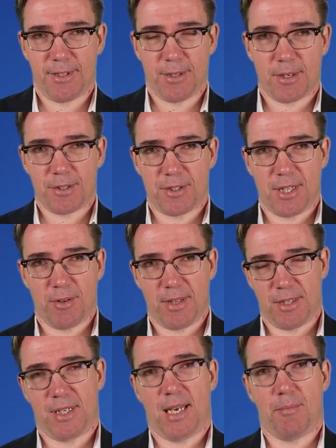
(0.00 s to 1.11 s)
You are still in the
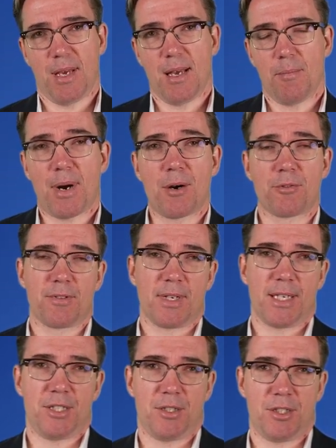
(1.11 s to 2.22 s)
same power
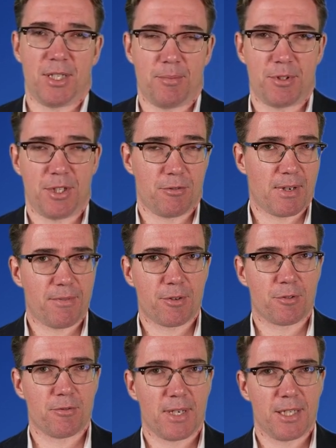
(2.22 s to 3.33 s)
relationships,
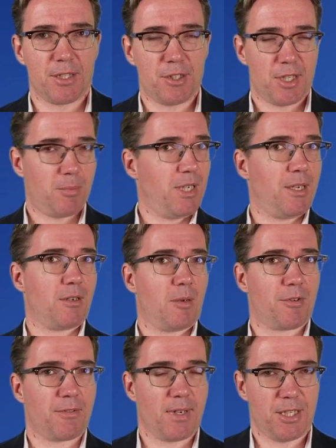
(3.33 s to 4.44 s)
geographical relationships,
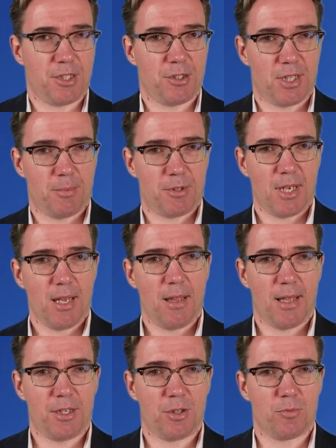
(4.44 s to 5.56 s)
economic relationships
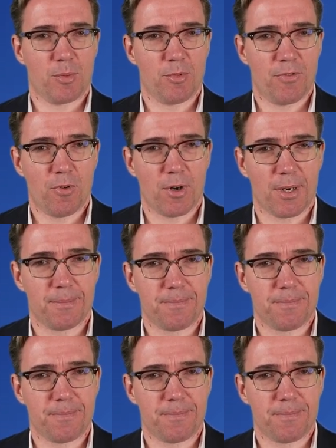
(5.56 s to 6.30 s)
that you were before.